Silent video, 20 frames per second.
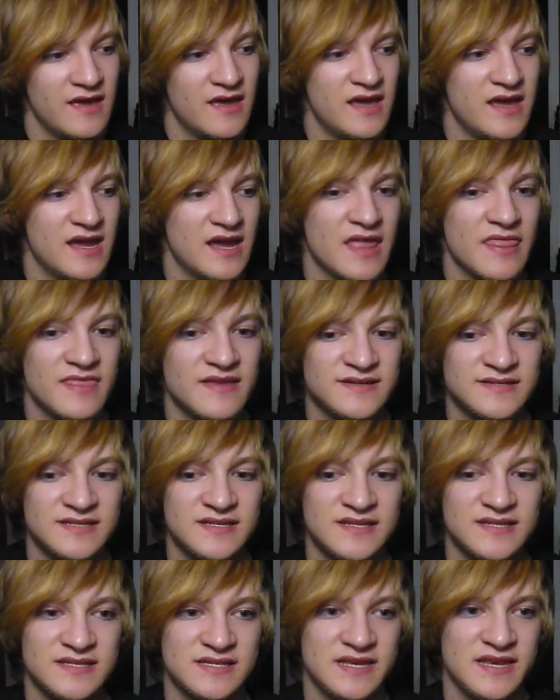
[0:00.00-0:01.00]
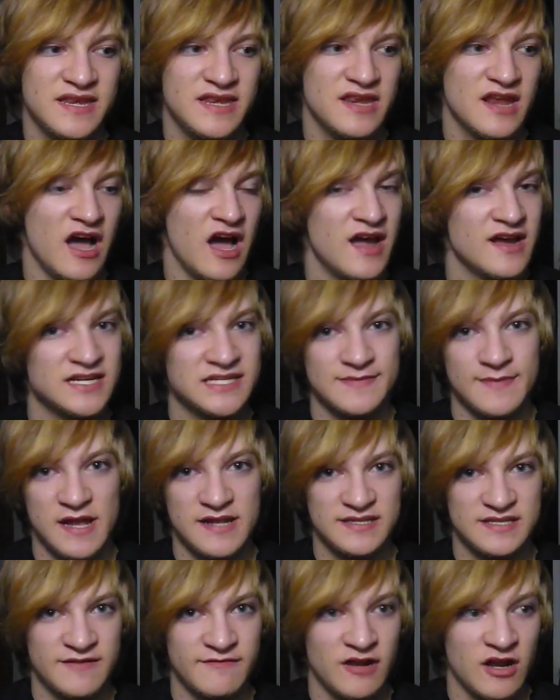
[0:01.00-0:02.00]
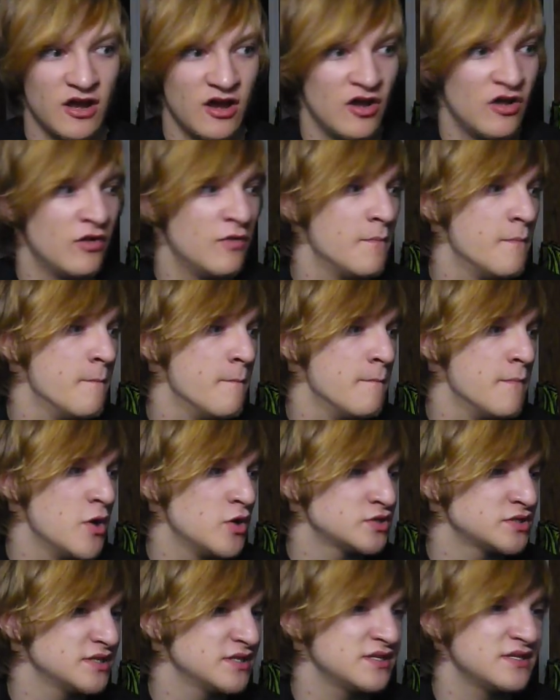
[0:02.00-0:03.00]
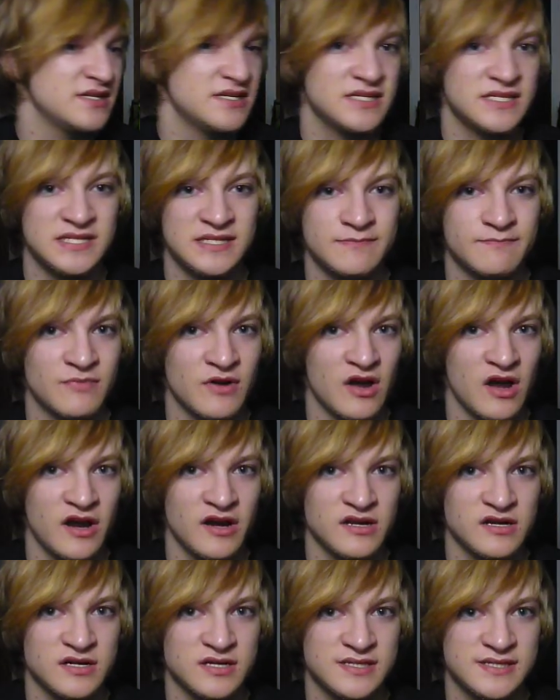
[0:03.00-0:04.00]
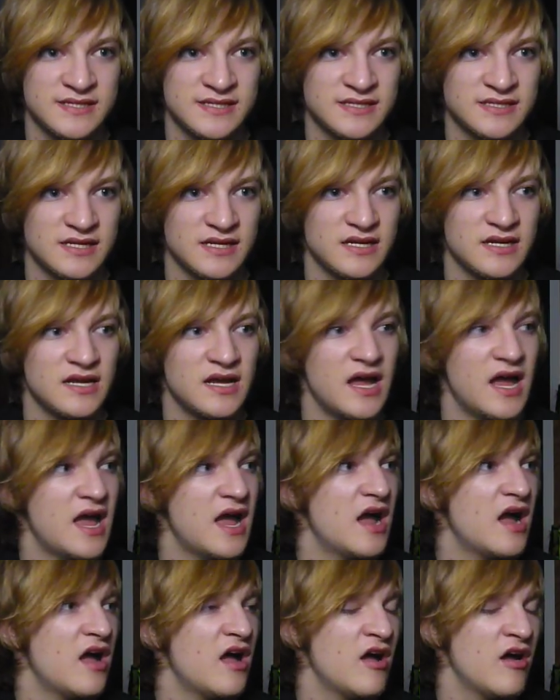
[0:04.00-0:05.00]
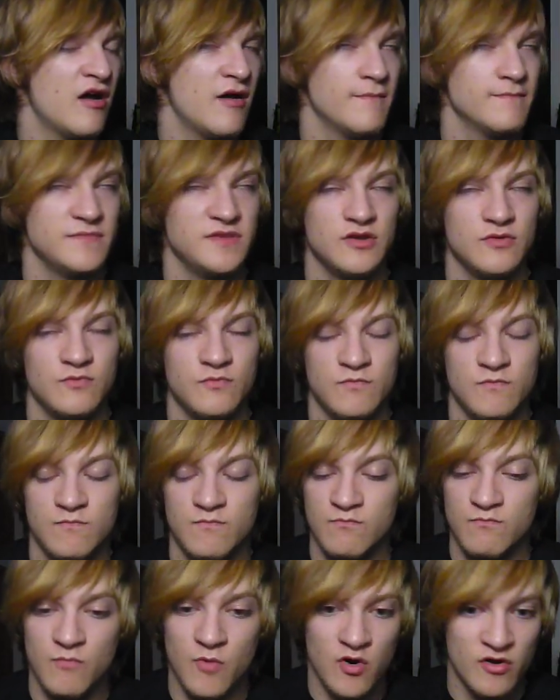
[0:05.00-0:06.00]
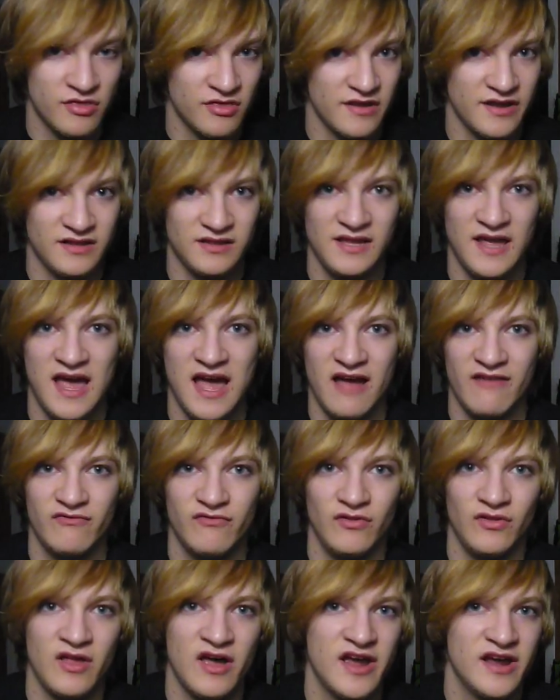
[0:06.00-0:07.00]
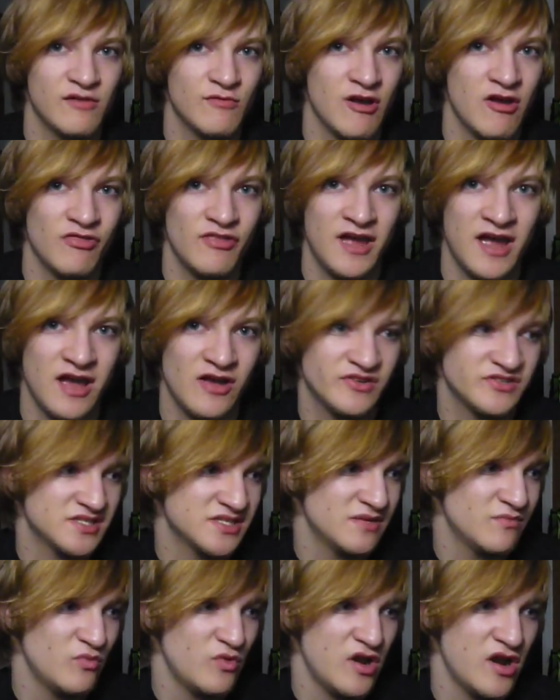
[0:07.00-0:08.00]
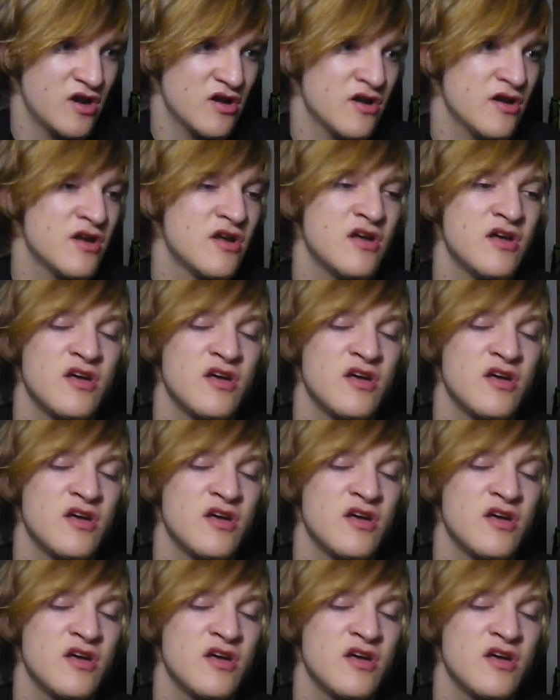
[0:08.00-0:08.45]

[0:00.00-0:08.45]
And this is not expensive at all. Most of these products um, you more than likely have lying around the house somewhere.